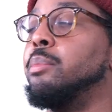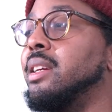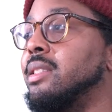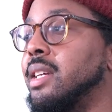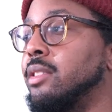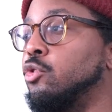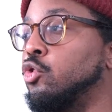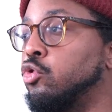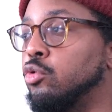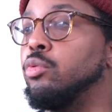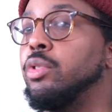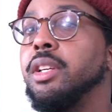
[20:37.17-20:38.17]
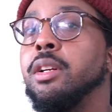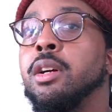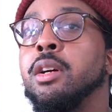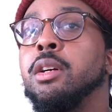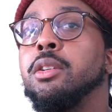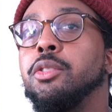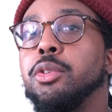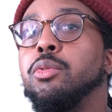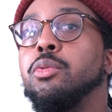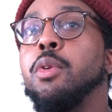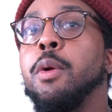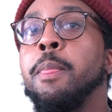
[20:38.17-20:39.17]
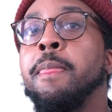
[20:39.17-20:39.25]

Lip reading: because I truly do